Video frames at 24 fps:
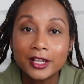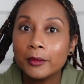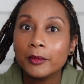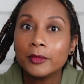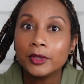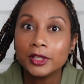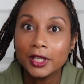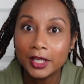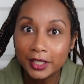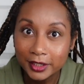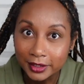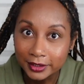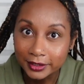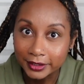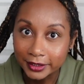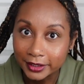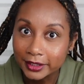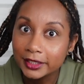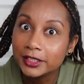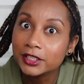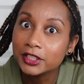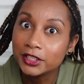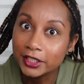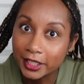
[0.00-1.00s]

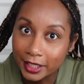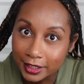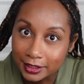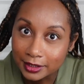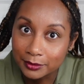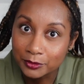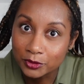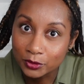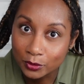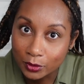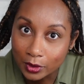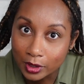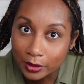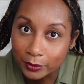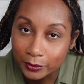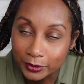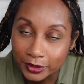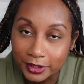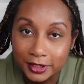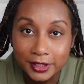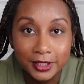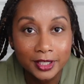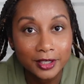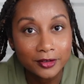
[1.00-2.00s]
Luckily, she had some small
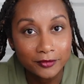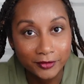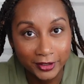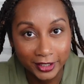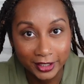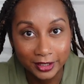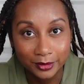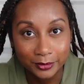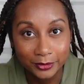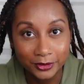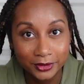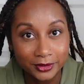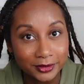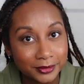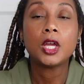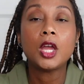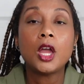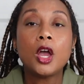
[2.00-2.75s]
ones available.